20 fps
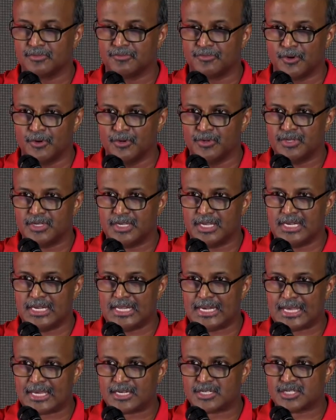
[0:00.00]
to vote in
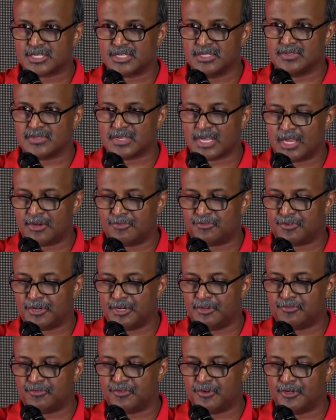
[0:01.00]
elections
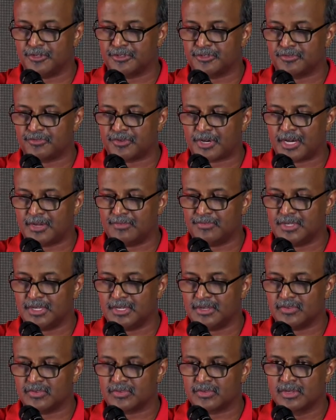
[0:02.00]
every 4 to 5
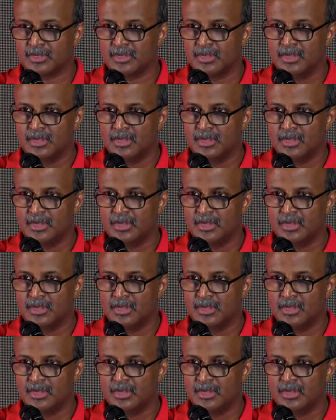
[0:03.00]
years.